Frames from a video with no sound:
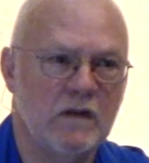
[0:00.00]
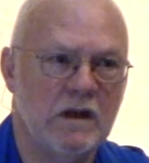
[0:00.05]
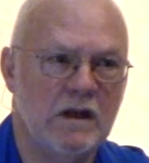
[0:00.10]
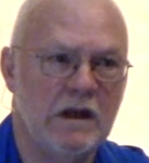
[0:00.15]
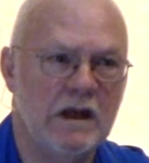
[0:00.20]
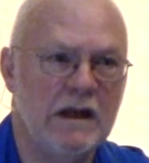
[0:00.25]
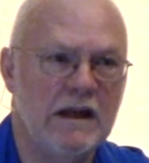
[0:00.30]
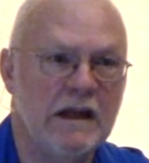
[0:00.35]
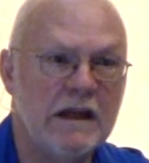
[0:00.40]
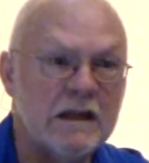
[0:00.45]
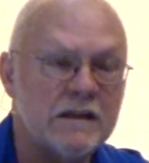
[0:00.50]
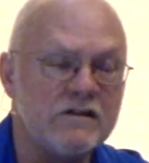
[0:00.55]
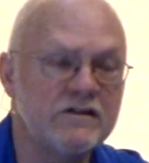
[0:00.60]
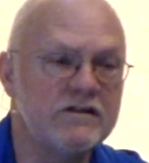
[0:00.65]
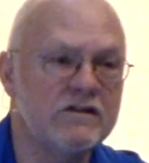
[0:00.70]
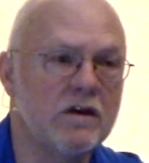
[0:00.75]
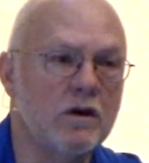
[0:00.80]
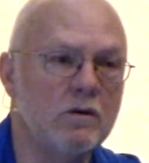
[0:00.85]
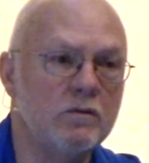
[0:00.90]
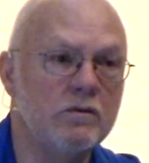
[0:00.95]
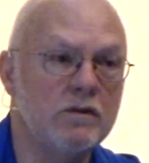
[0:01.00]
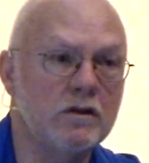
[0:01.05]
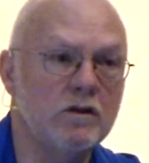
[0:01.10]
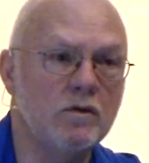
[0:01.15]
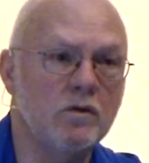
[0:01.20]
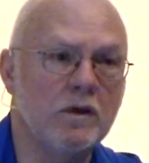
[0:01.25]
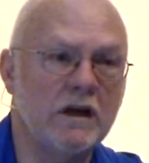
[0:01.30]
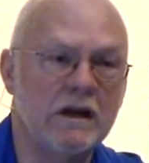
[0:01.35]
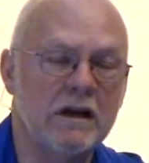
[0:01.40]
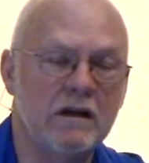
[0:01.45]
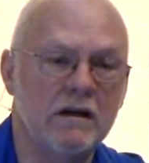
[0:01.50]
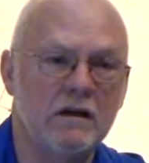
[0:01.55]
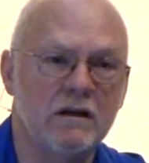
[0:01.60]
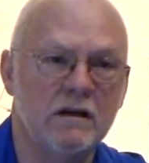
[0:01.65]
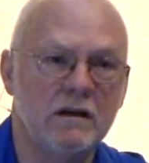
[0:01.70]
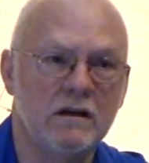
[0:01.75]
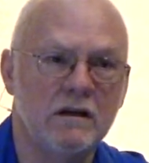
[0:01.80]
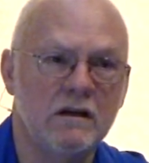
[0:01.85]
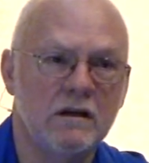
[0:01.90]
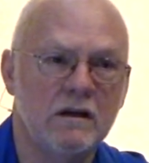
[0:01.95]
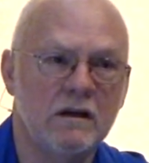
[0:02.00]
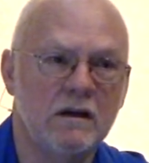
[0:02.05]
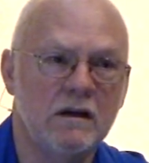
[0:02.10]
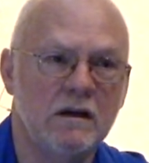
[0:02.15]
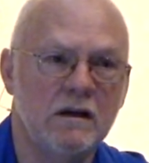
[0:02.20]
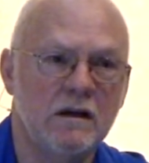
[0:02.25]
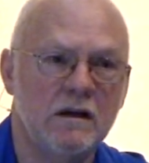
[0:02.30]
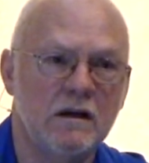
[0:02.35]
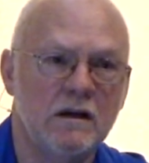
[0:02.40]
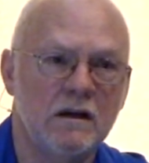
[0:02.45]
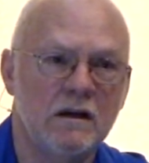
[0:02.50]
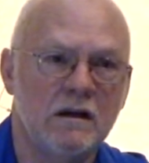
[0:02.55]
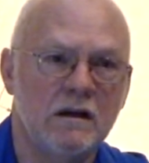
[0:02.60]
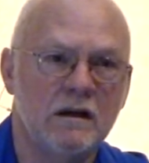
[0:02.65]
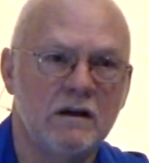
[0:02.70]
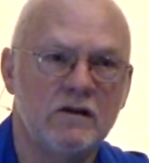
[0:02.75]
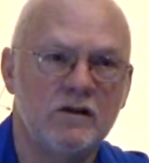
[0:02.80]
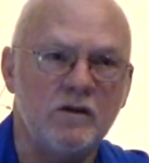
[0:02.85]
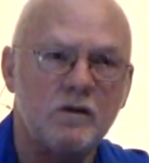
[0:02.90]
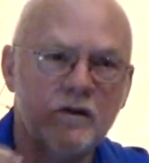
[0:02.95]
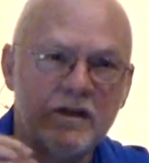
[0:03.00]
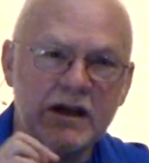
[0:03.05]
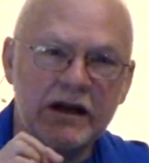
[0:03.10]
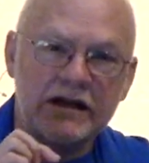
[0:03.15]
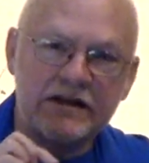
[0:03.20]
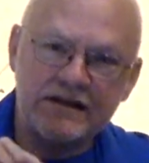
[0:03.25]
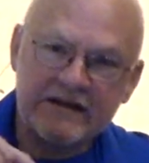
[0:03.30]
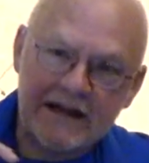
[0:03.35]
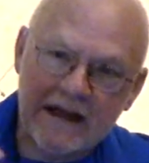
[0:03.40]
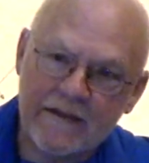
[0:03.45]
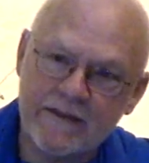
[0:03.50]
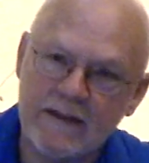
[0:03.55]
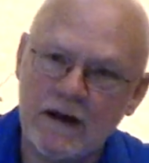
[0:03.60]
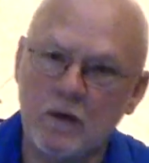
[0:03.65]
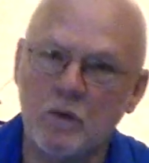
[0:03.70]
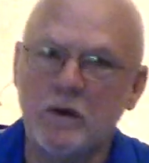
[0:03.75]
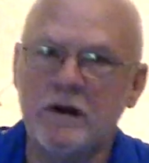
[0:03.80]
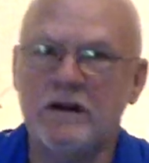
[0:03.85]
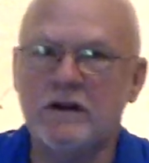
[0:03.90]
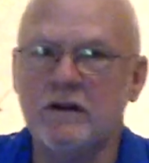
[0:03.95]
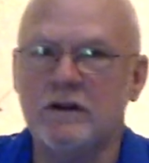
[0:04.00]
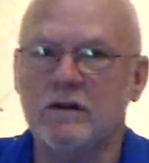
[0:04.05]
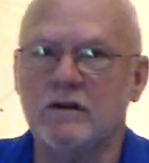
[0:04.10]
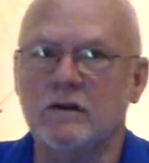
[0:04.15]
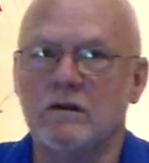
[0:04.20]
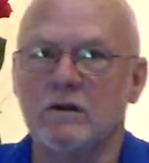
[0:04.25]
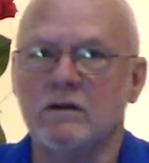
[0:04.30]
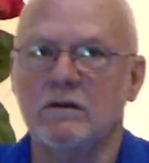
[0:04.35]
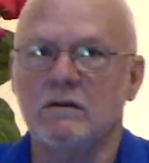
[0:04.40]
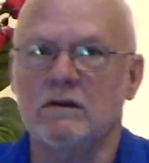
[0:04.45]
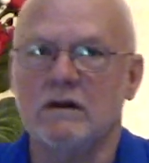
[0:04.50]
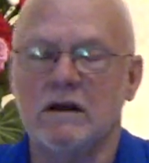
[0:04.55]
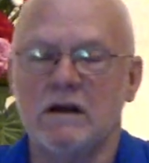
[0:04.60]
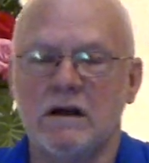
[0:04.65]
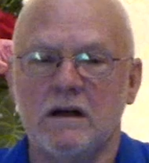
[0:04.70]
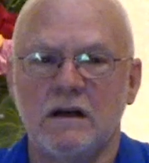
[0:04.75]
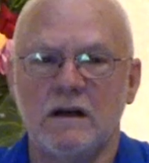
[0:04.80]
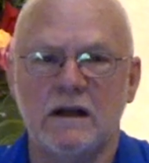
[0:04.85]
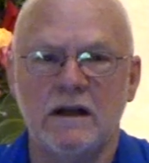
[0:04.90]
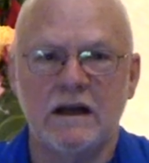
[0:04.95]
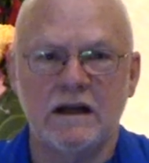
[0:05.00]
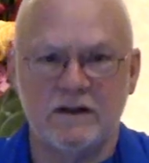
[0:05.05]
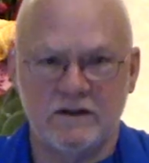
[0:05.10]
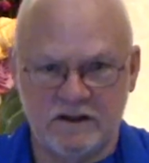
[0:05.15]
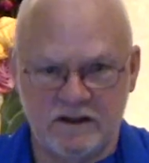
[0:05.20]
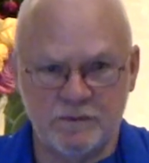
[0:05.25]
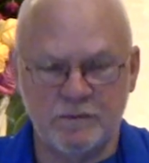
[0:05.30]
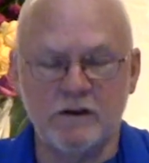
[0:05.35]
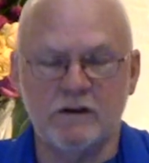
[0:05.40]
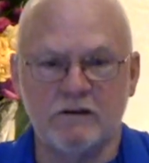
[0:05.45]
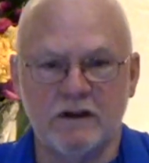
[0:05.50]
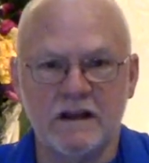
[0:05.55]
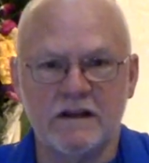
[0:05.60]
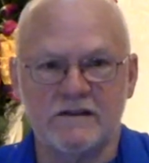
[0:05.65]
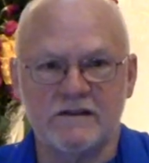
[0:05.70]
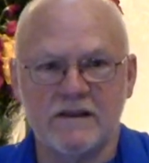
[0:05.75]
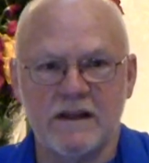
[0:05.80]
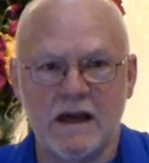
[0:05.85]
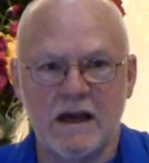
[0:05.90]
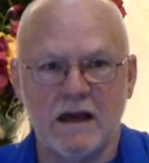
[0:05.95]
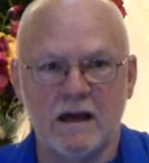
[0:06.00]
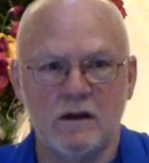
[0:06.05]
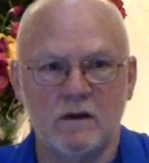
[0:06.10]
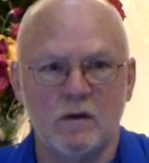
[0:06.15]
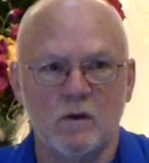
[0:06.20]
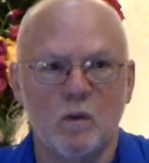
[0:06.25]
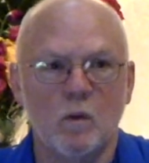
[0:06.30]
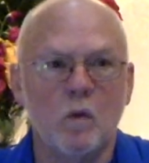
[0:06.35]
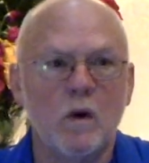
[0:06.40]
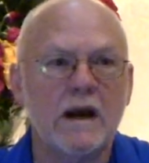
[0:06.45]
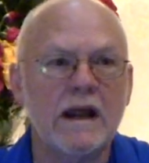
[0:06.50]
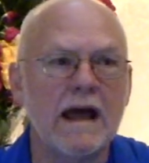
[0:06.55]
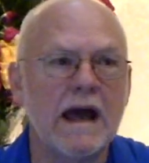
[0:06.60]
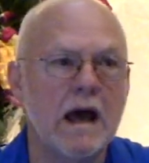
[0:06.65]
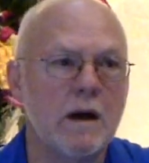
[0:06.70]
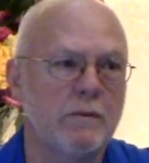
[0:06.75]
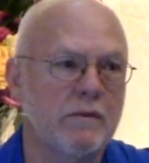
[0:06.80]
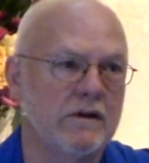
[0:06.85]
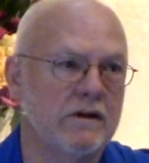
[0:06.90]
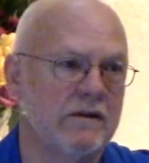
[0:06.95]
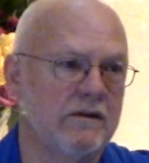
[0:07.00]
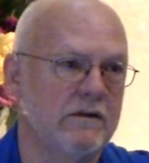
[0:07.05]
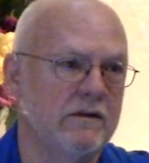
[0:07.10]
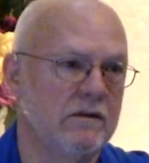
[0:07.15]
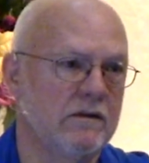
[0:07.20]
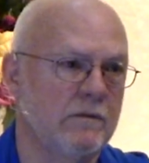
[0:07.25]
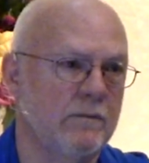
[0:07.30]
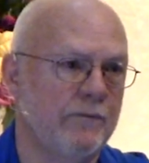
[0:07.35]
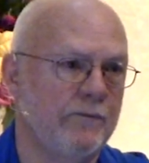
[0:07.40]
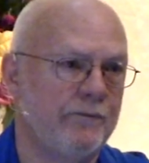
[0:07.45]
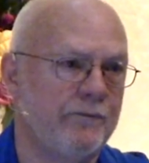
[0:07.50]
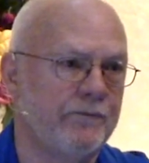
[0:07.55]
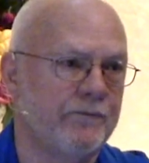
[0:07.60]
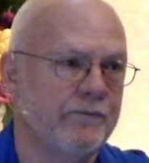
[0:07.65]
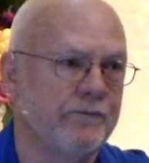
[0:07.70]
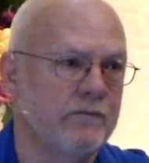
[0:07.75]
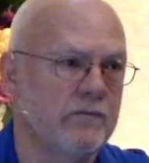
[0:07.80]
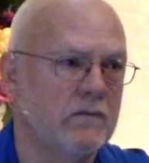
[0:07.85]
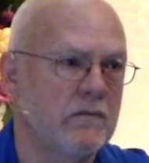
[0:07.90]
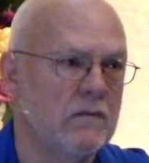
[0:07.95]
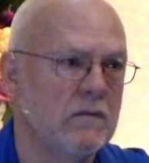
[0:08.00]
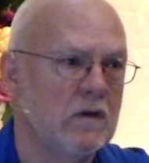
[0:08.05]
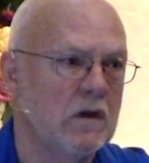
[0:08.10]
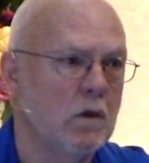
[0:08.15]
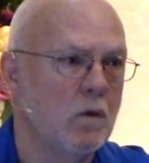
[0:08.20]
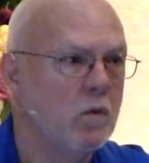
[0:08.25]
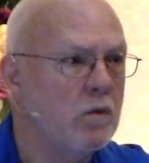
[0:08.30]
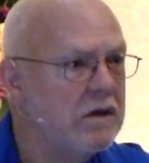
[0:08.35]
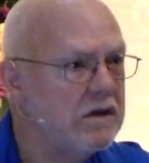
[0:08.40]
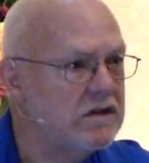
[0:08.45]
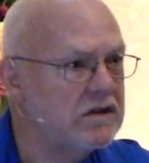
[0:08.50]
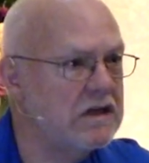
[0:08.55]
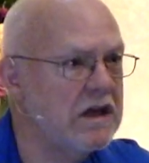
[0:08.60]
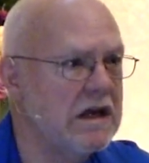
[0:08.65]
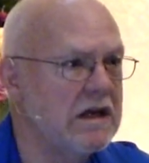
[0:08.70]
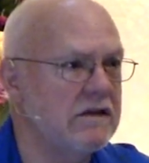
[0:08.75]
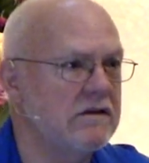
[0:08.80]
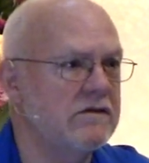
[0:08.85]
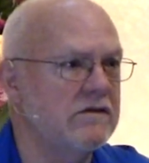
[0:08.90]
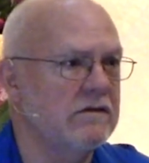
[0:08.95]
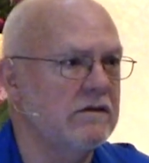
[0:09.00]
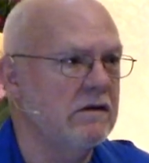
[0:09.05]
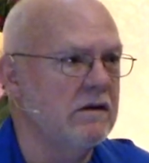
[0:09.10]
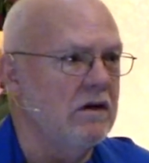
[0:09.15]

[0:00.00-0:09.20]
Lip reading: And in so doing, to the extent that we do experience that, what happens? We change